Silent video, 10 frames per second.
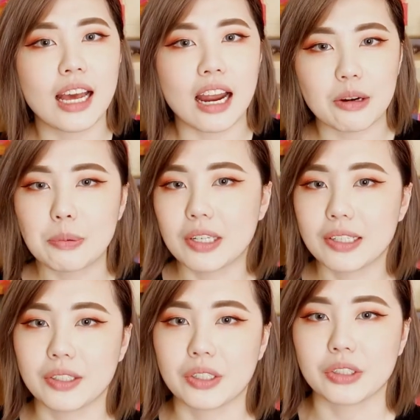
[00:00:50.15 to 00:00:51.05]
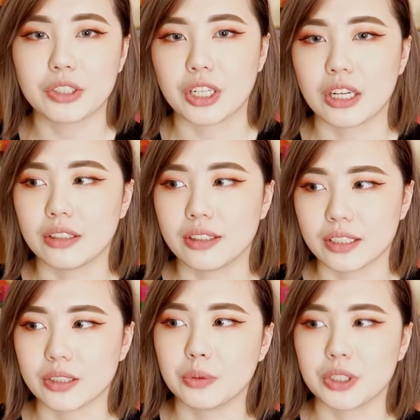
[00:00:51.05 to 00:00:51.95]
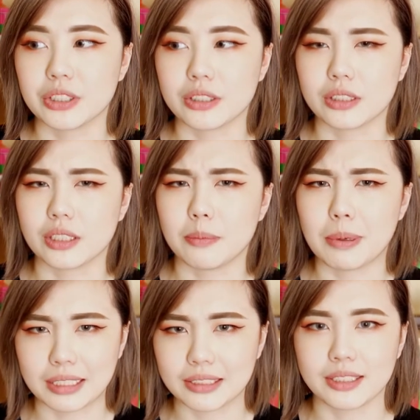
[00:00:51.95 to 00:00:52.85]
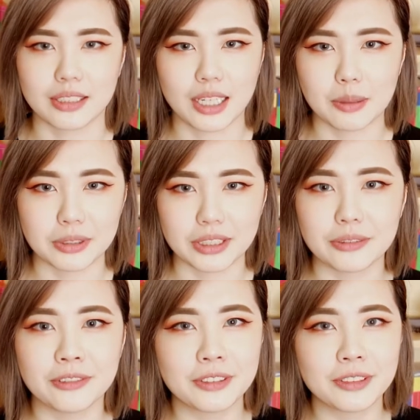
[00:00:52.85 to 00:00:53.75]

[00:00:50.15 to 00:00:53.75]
Harry Potter and the Cursed Child Theatre, which is the Palace Theatre, I believe.